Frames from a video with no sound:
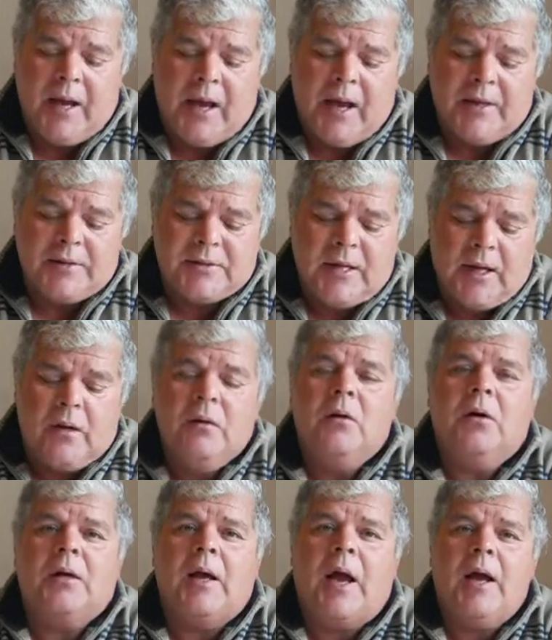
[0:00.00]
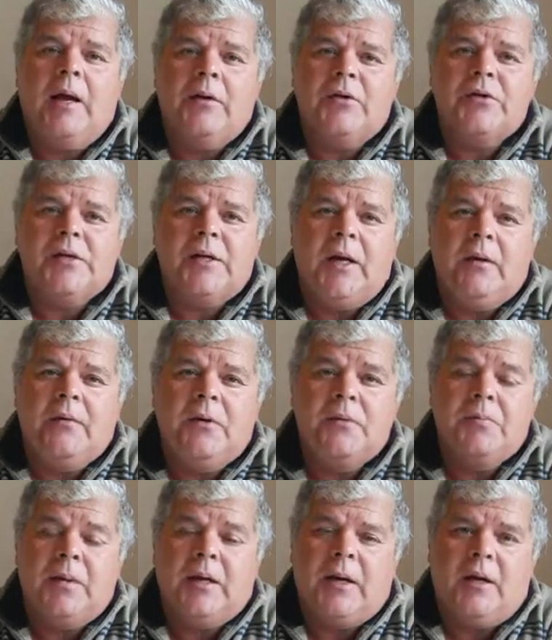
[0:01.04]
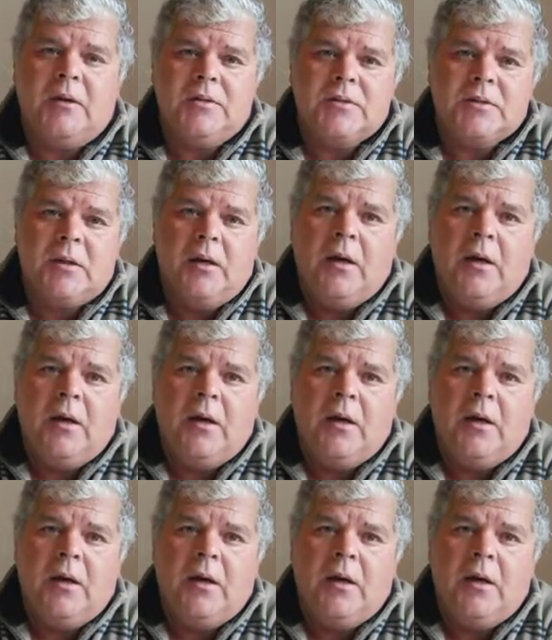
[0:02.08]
and say, look, I understand this because